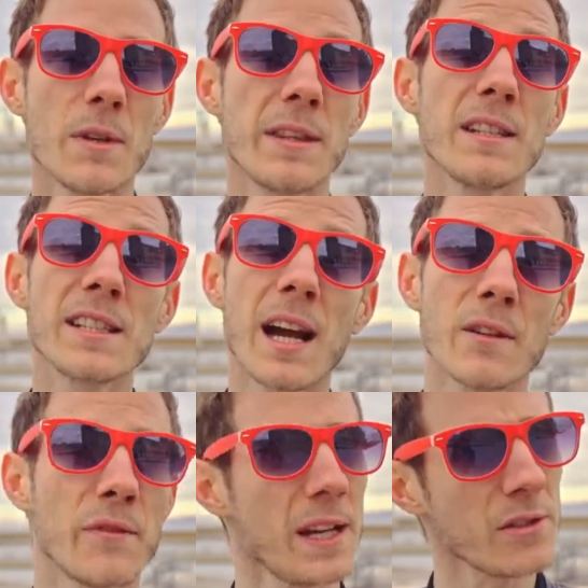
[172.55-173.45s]
With this
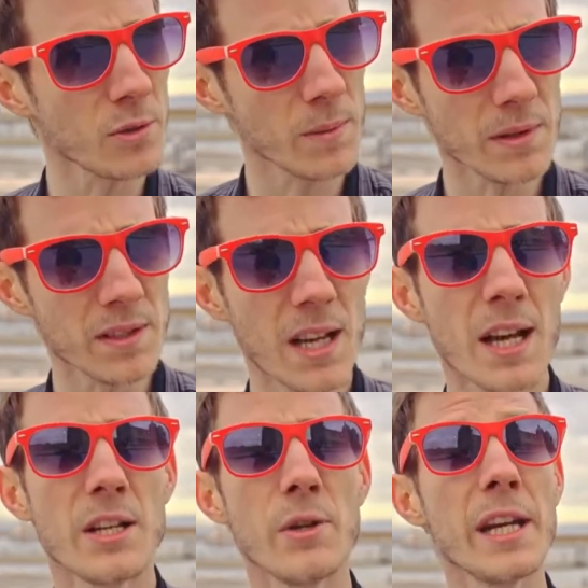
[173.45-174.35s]
kind of instruments,
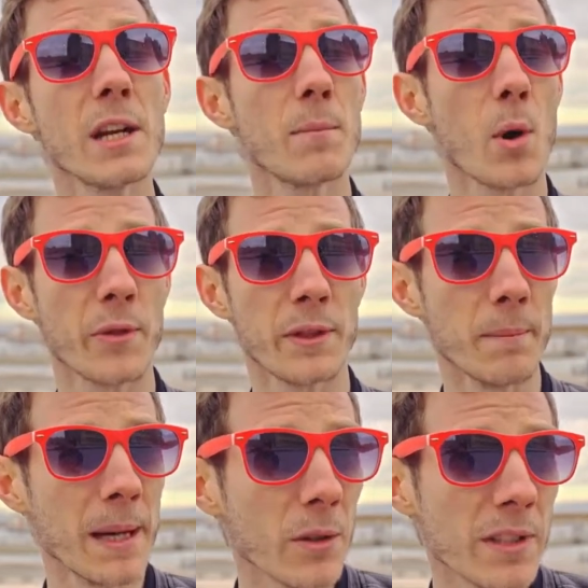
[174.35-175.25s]
you hear both
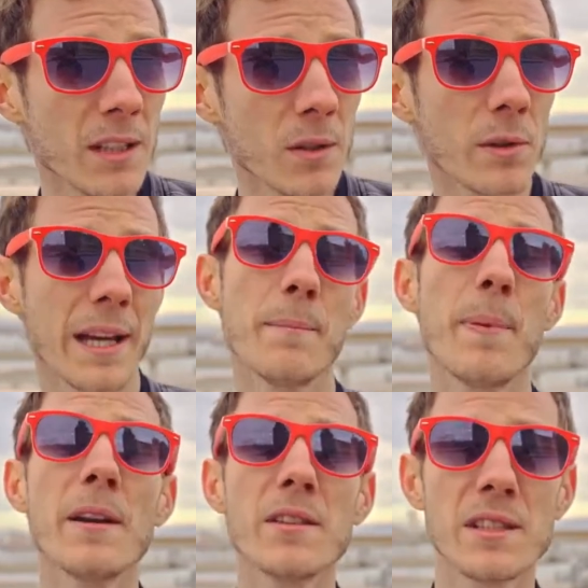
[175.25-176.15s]
the melodical and
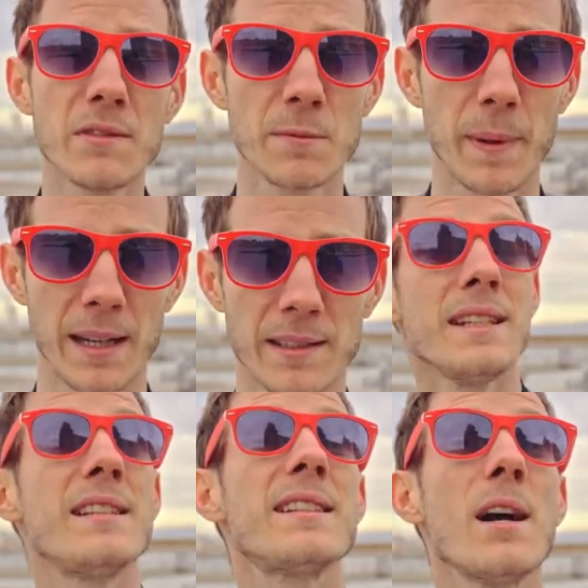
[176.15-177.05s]
percussive aspects.
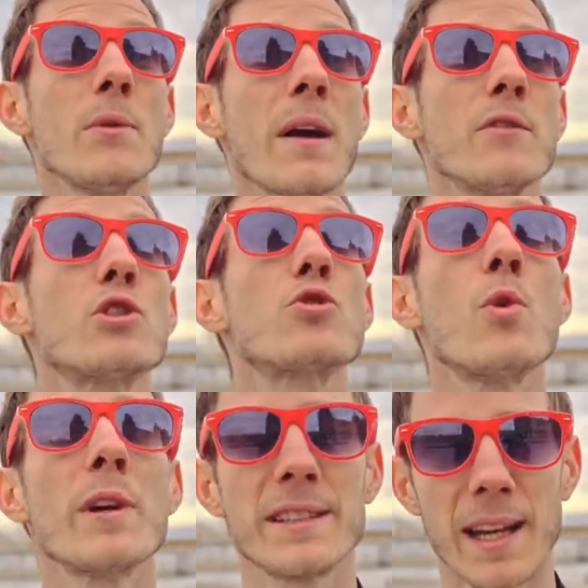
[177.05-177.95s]
These sounds have a
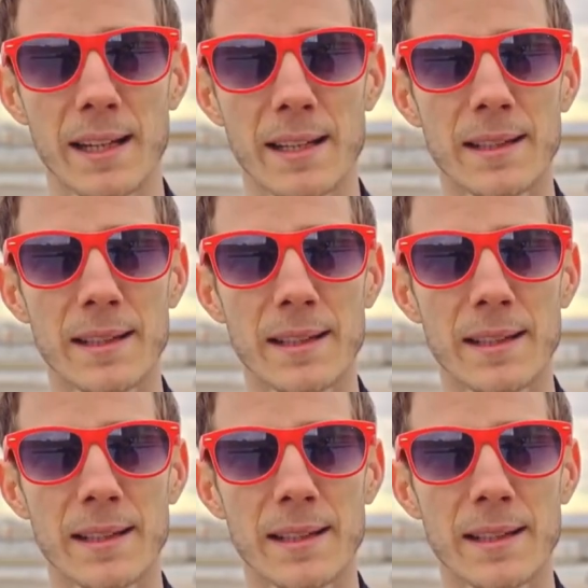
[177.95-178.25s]
strong attack.